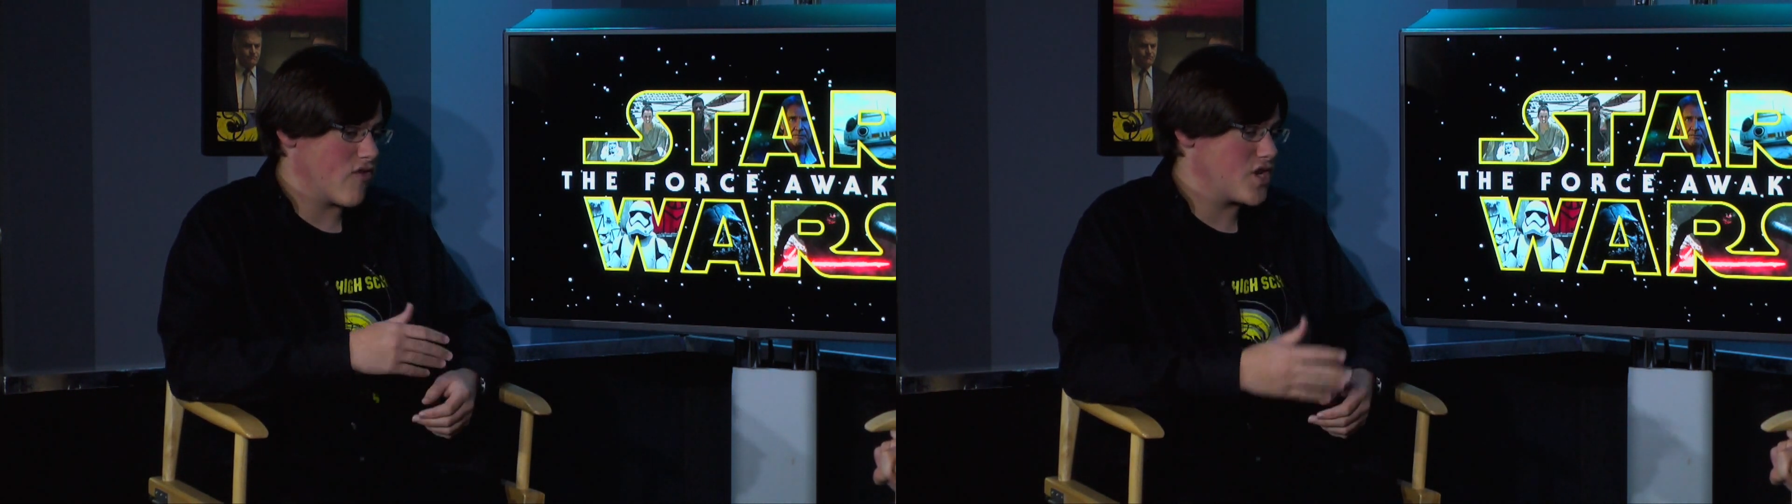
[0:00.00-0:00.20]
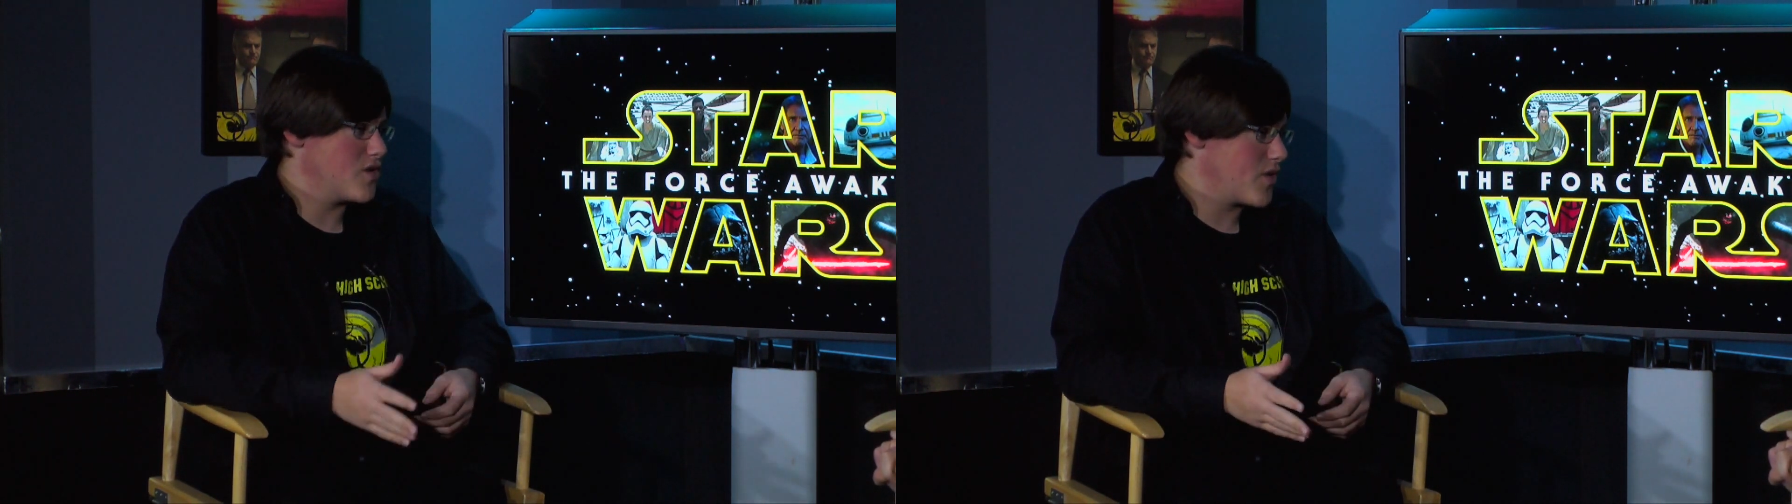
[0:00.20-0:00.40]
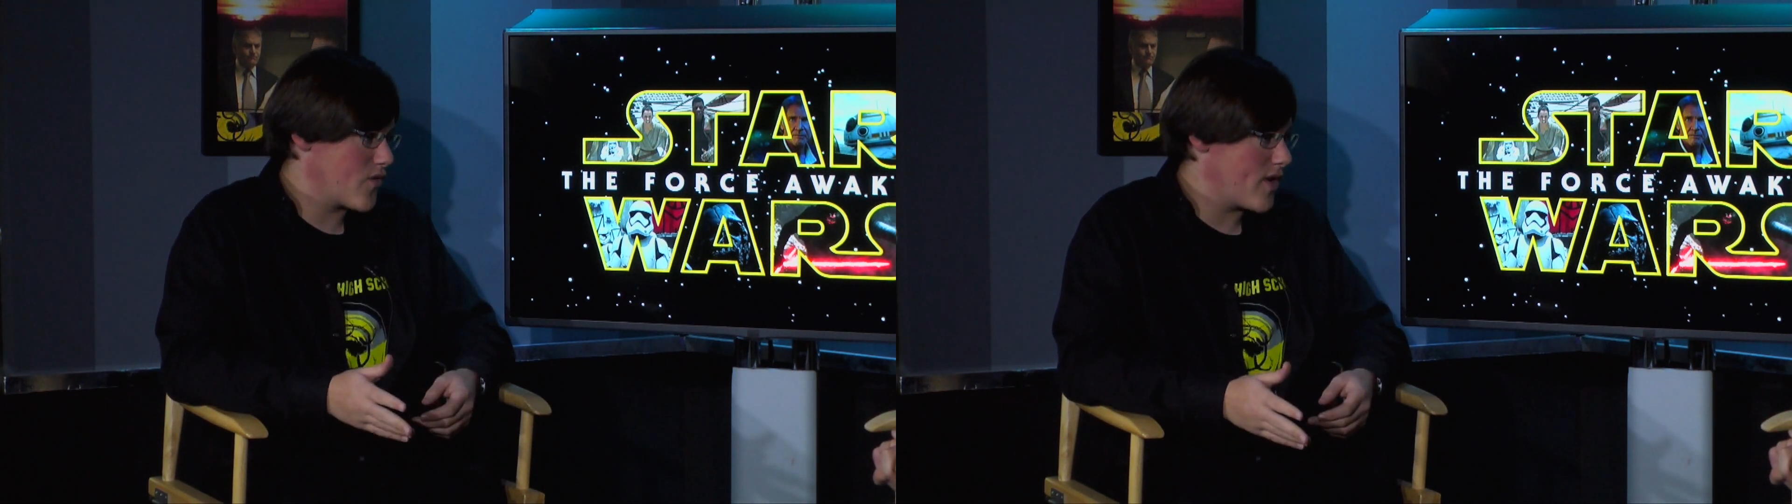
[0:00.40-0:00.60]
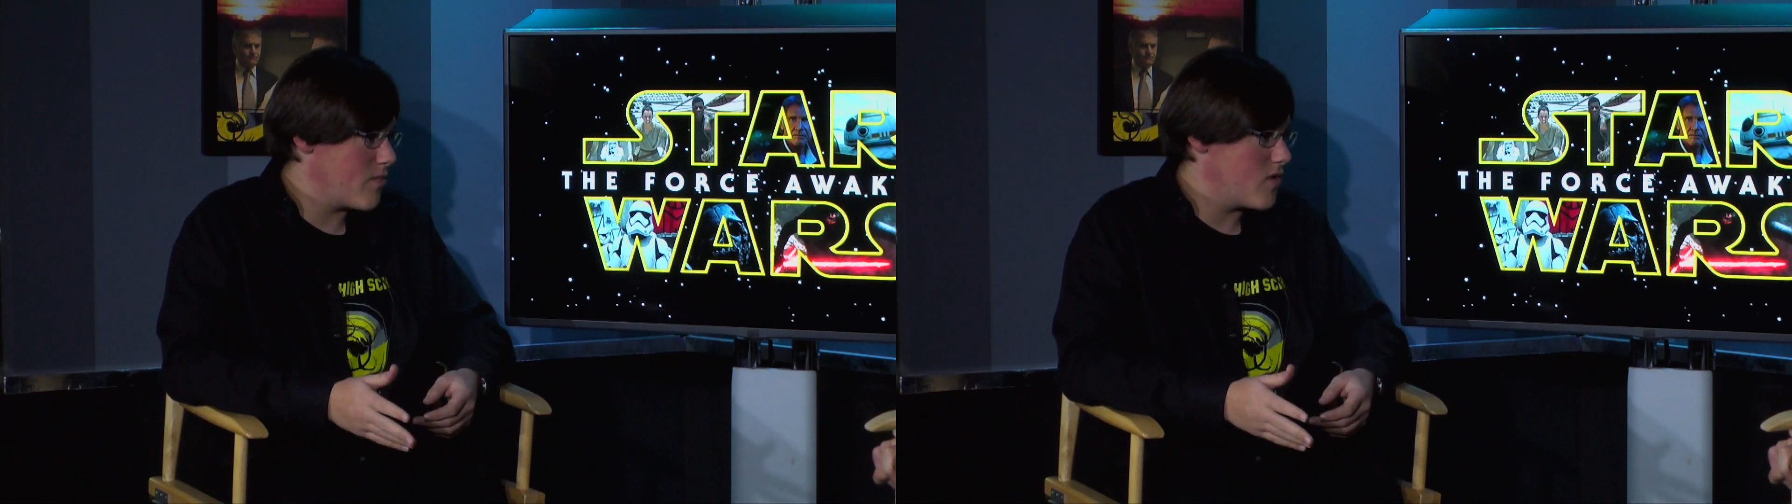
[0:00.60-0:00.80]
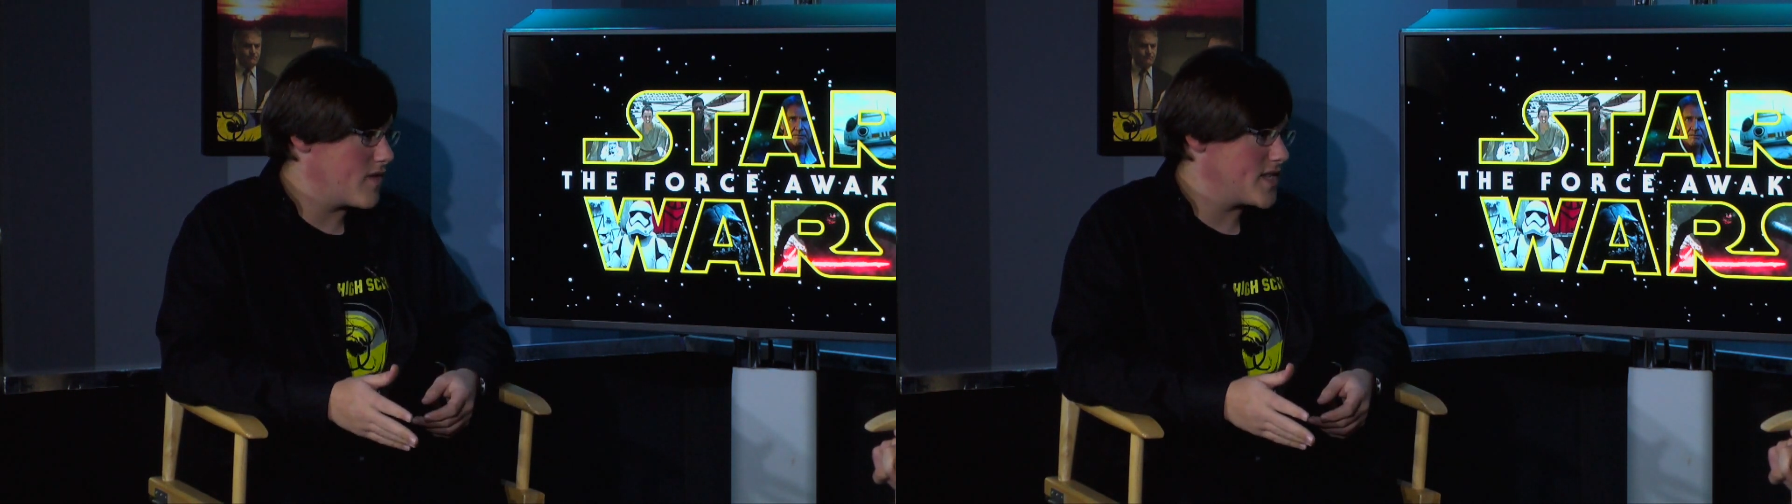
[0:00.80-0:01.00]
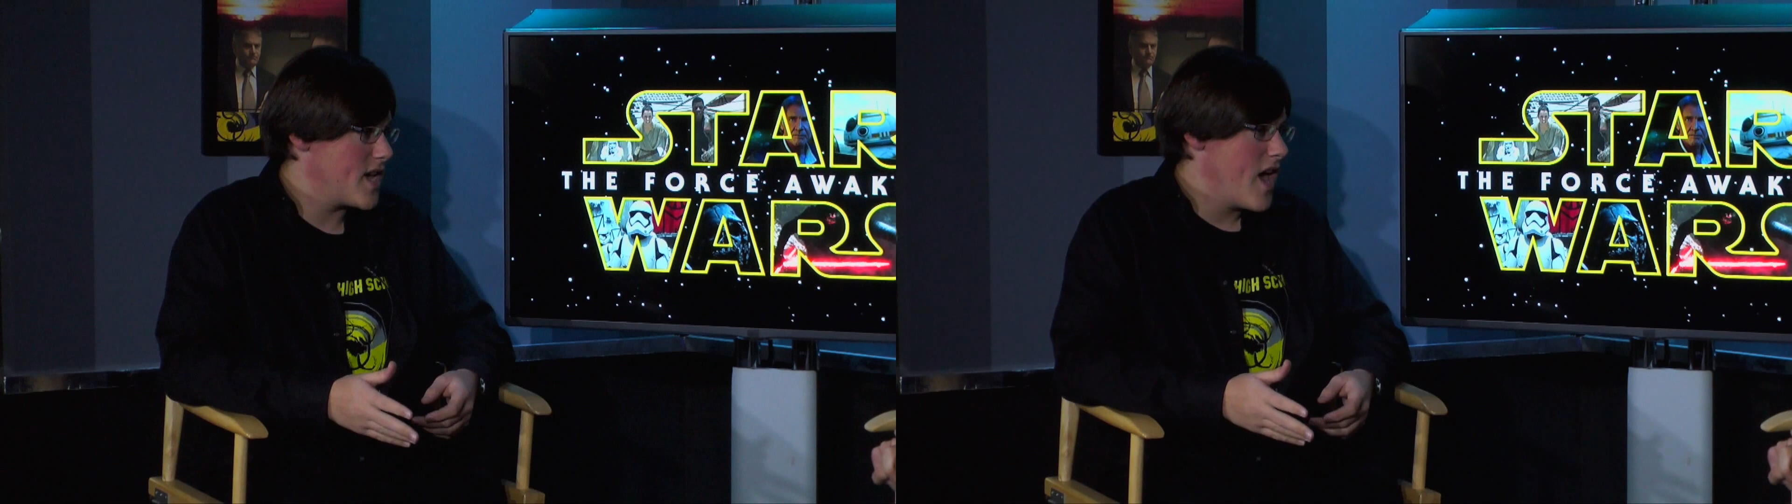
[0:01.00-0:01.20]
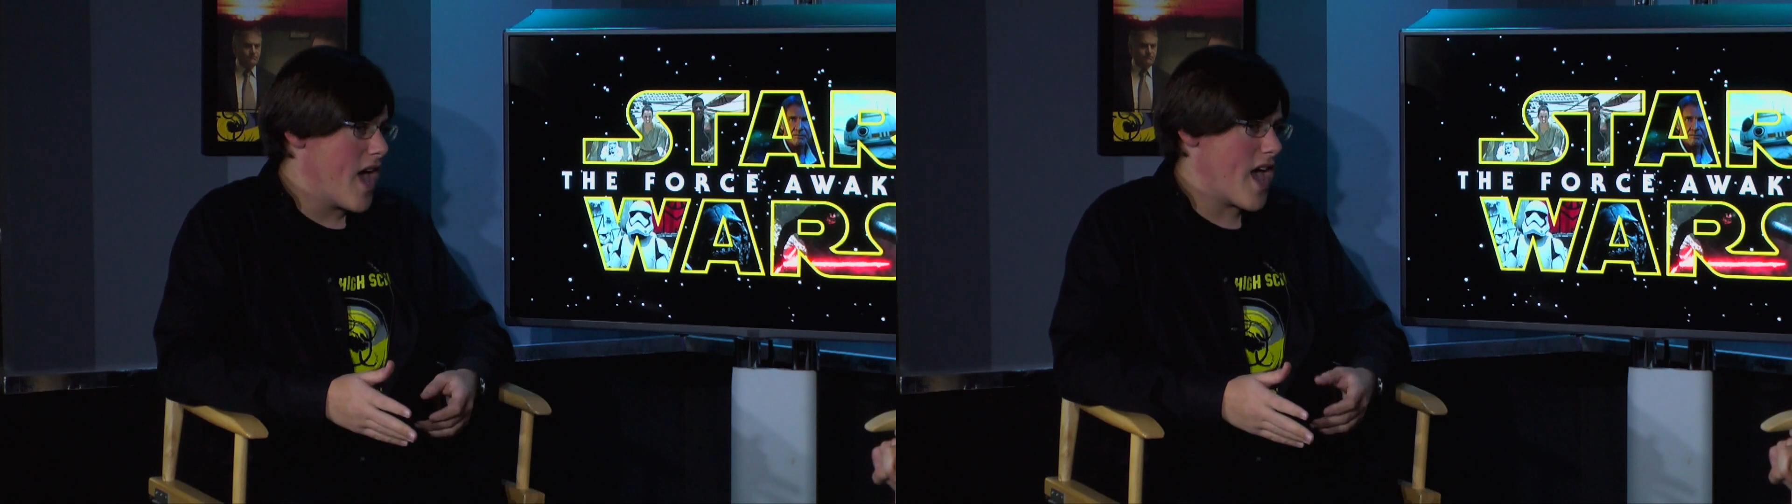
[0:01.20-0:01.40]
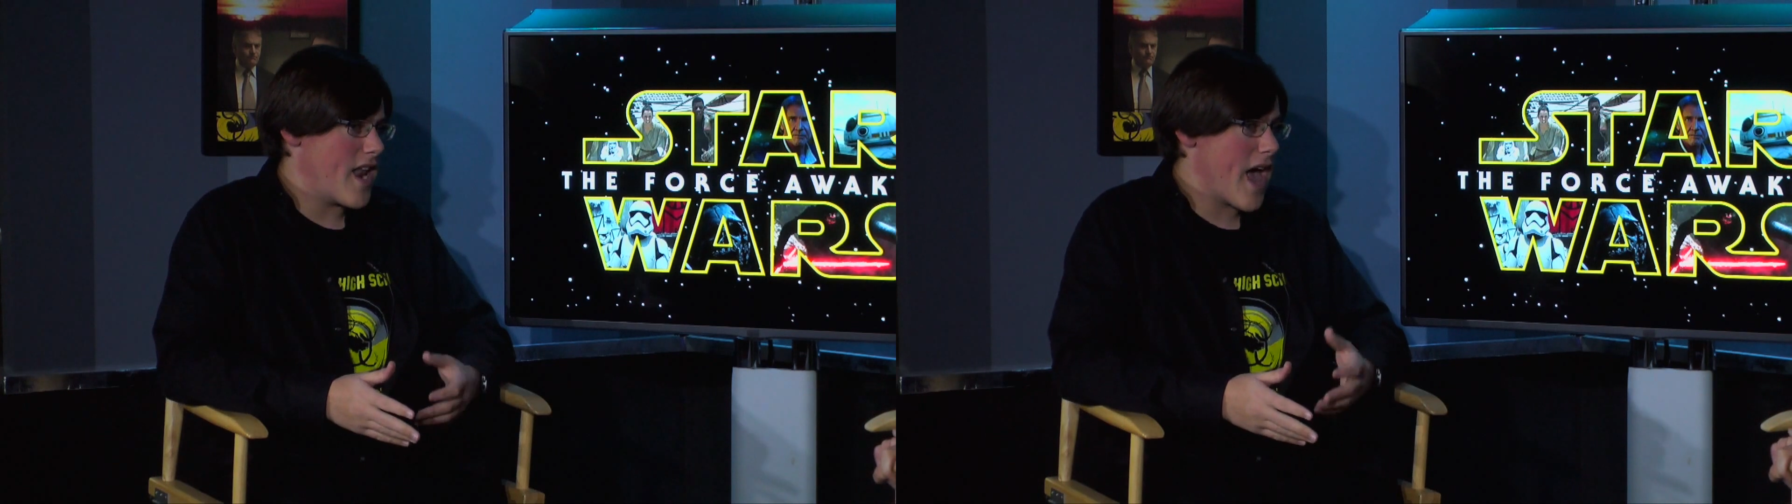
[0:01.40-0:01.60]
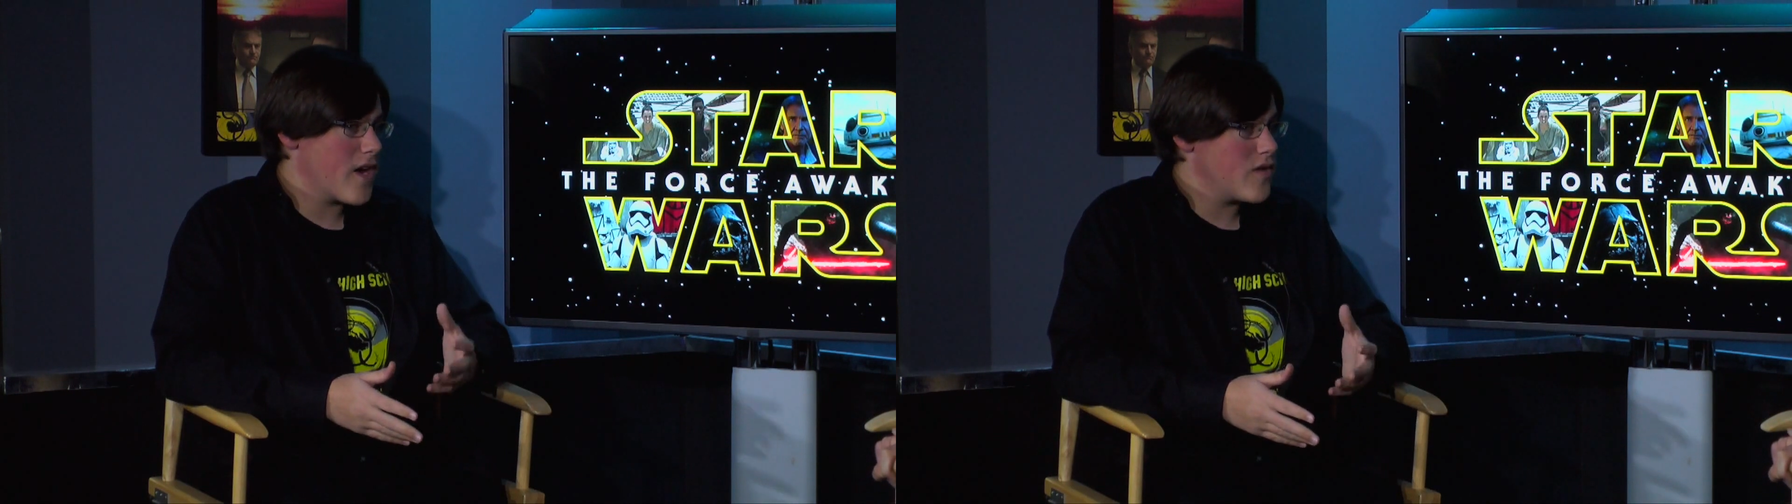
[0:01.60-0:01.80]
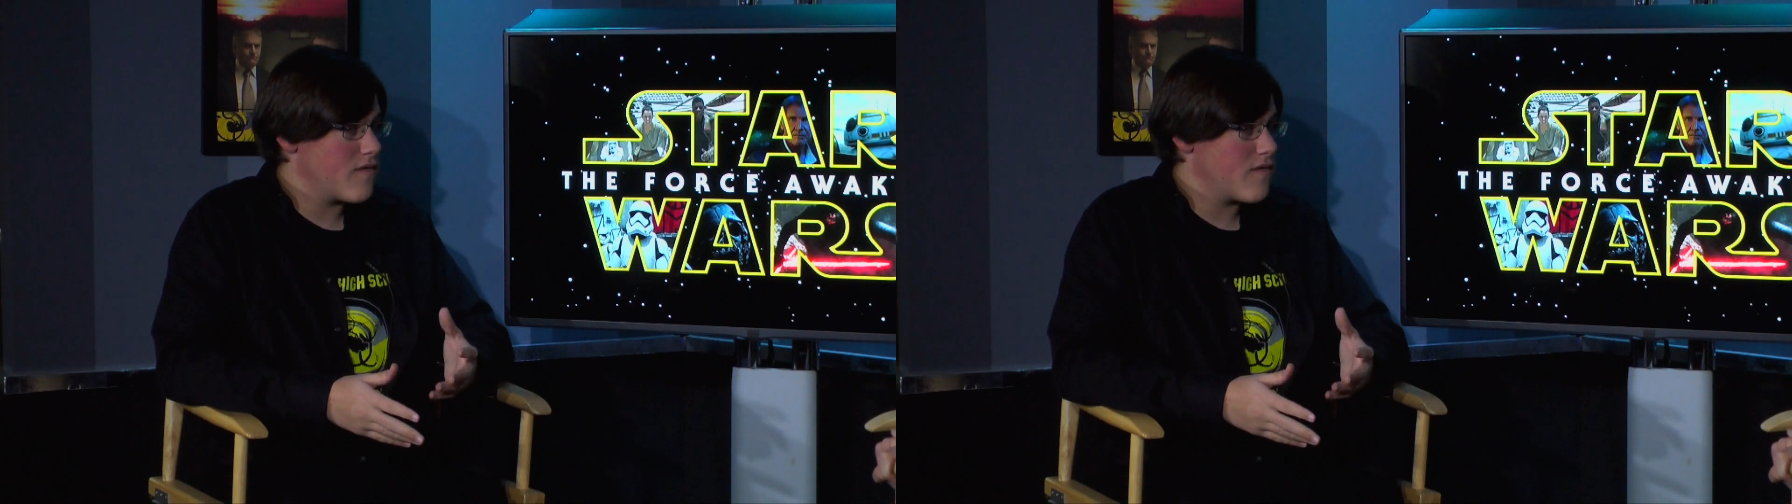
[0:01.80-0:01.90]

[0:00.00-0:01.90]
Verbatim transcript: original three movies. And how do you